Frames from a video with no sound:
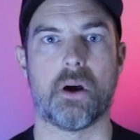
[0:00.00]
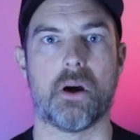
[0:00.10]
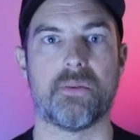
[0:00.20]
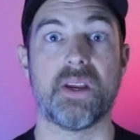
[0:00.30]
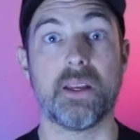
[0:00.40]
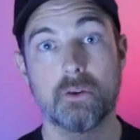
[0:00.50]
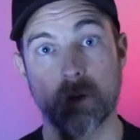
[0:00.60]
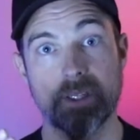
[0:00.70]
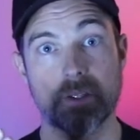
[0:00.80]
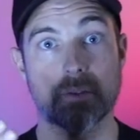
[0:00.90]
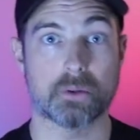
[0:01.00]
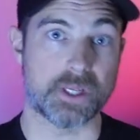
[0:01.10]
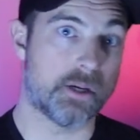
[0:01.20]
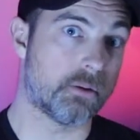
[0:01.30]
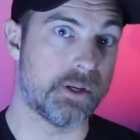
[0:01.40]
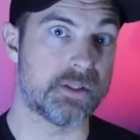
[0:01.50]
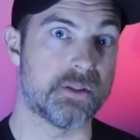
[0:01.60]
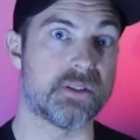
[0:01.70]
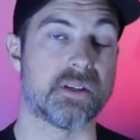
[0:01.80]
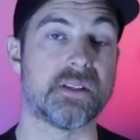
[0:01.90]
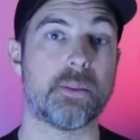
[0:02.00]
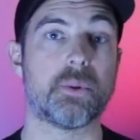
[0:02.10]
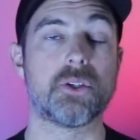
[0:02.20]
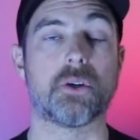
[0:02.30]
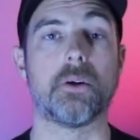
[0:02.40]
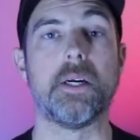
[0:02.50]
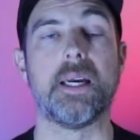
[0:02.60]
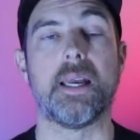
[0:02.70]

of increases or decreases in temperature